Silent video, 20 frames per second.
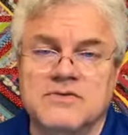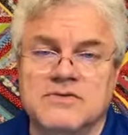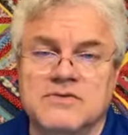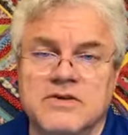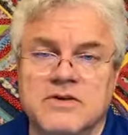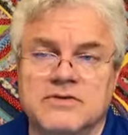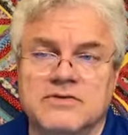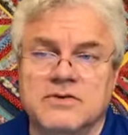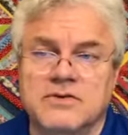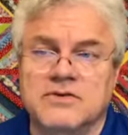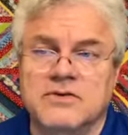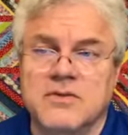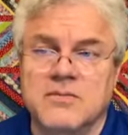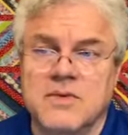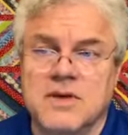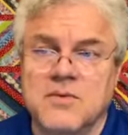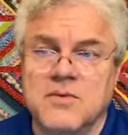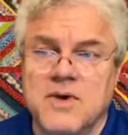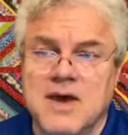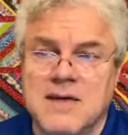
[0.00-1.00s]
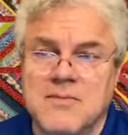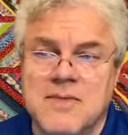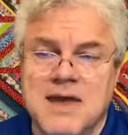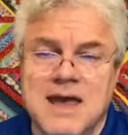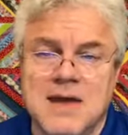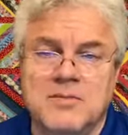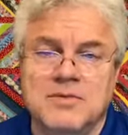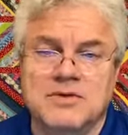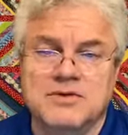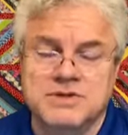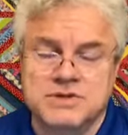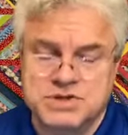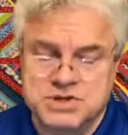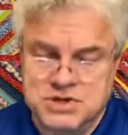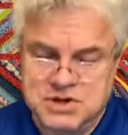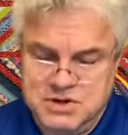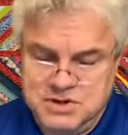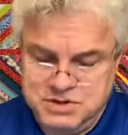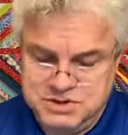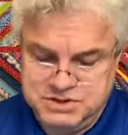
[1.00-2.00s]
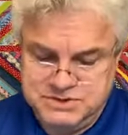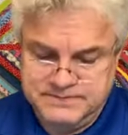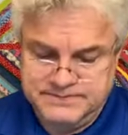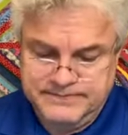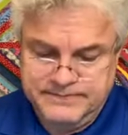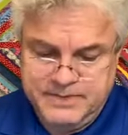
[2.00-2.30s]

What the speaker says: and sisters at Midway Baptist Church.